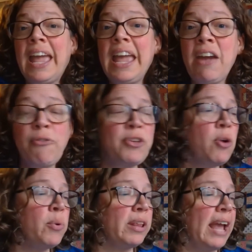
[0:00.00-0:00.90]
If
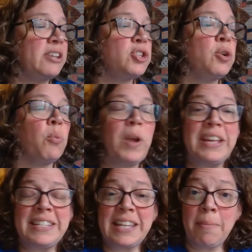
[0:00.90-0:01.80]
you would like to
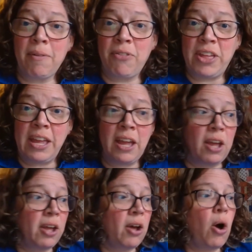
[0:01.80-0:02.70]
read some of the
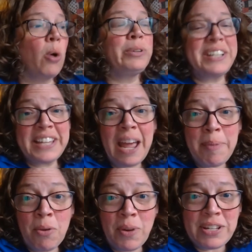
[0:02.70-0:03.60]

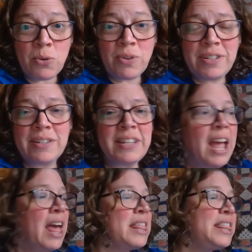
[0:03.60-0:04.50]
oldie-timey resources,
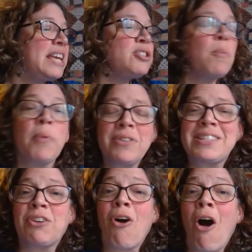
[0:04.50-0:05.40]
these are books
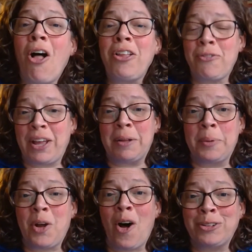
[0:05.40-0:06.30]
that are all
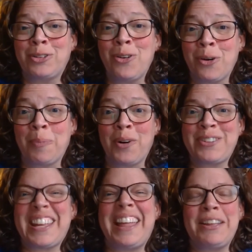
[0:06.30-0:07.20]
available on Google
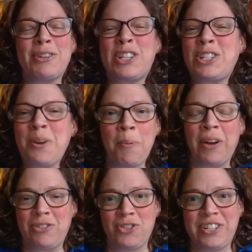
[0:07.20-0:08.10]
Books, and they're super
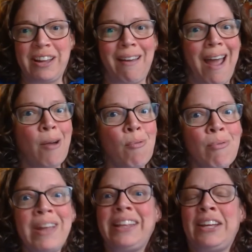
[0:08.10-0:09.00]
interesting. I
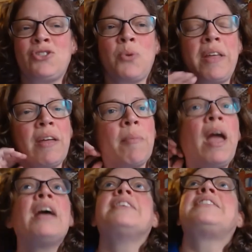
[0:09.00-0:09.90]
really enjoy them.
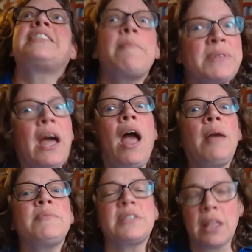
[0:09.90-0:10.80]

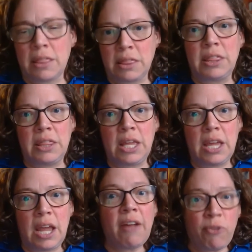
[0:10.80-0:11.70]
Sometimes
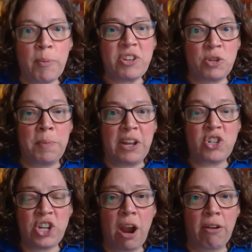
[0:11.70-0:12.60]
the information being
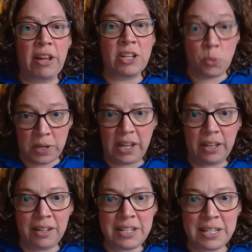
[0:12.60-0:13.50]
shared is
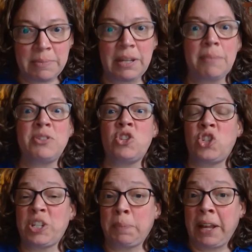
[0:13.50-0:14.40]
ridiculous. Sometimes it's
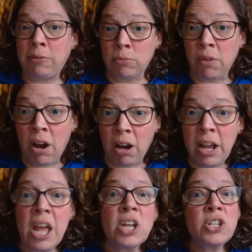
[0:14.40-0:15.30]
just plain wrong.